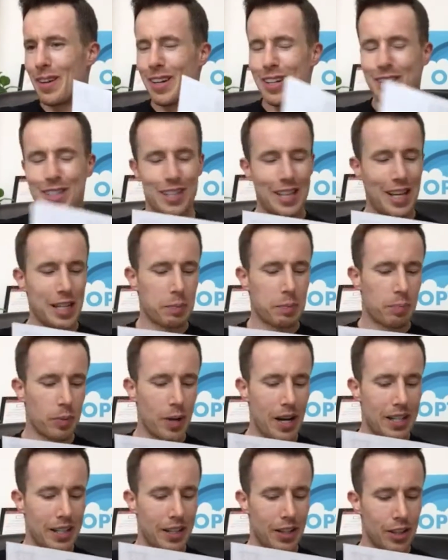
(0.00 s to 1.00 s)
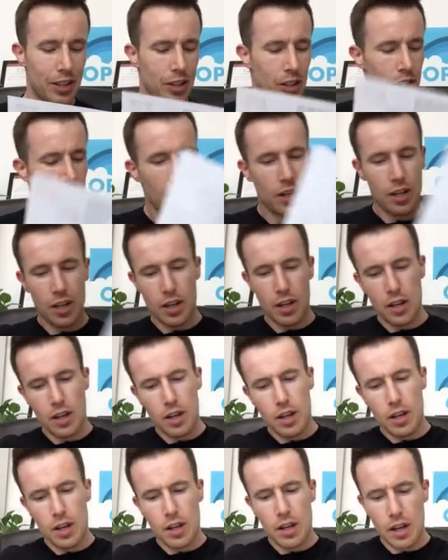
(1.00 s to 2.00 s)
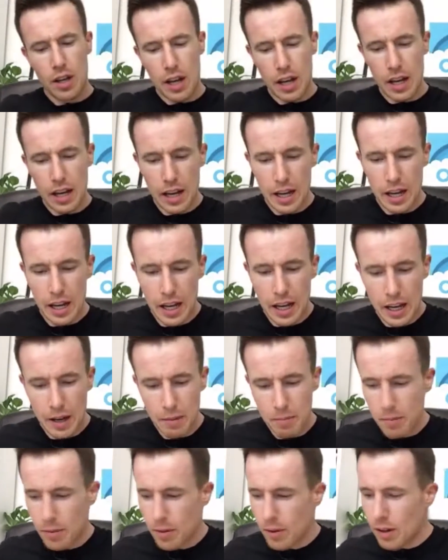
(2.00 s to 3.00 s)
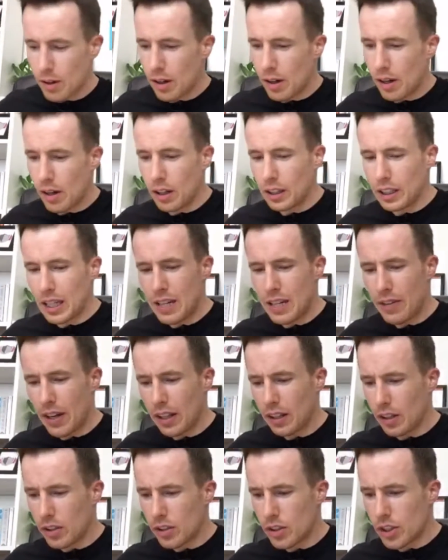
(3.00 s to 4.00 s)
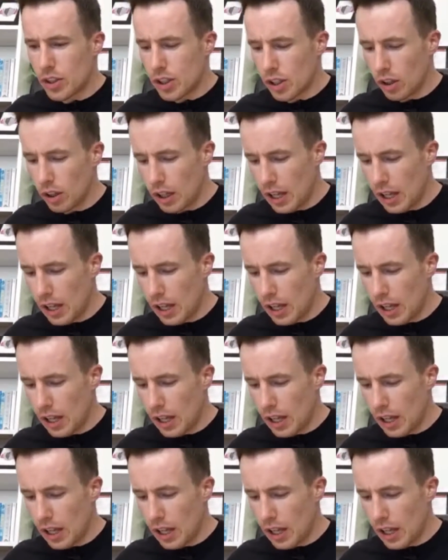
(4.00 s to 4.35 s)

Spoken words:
So that's Brenda's. I'll leave Elton's till